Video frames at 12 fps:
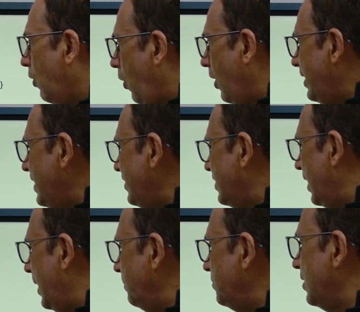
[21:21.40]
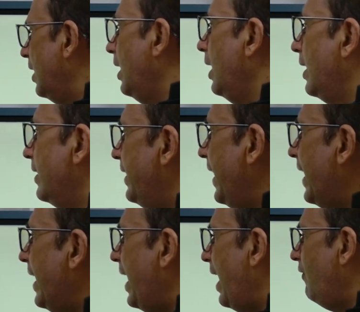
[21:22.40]
all these terms, they
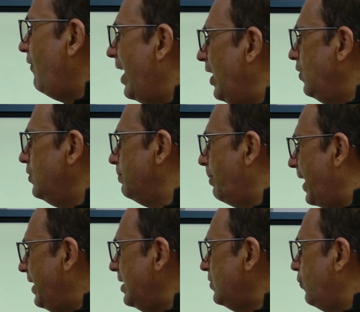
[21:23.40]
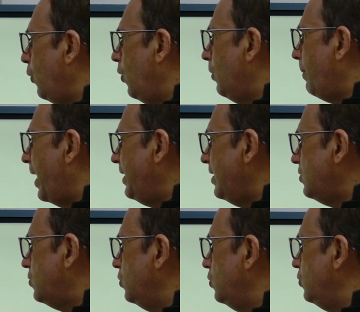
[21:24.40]
can have values minus 4,
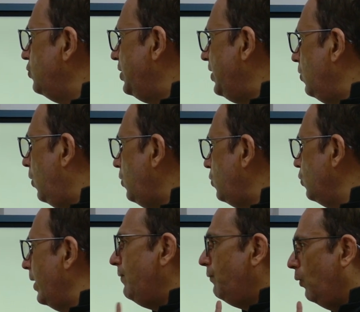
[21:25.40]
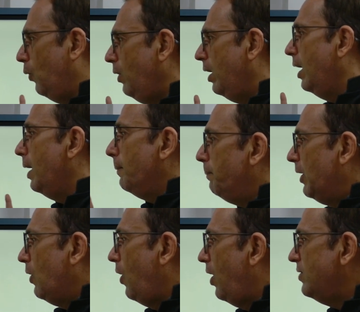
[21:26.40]
minus 2, 0, 2 and 4,
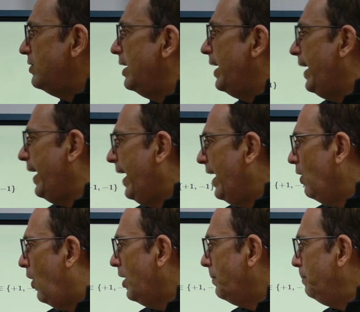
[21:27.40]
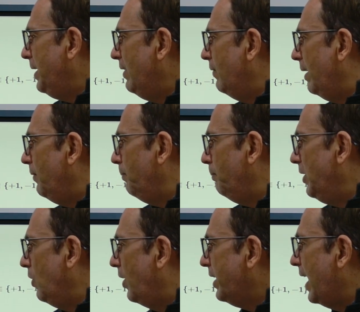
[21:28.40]
because A naught B
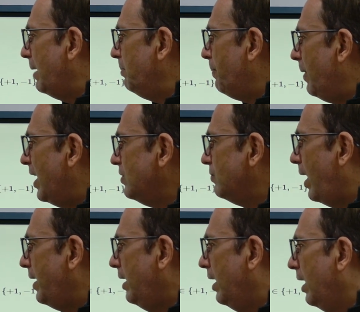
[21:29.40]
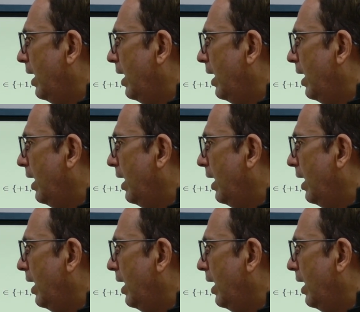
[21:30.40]
naught can be plus 1,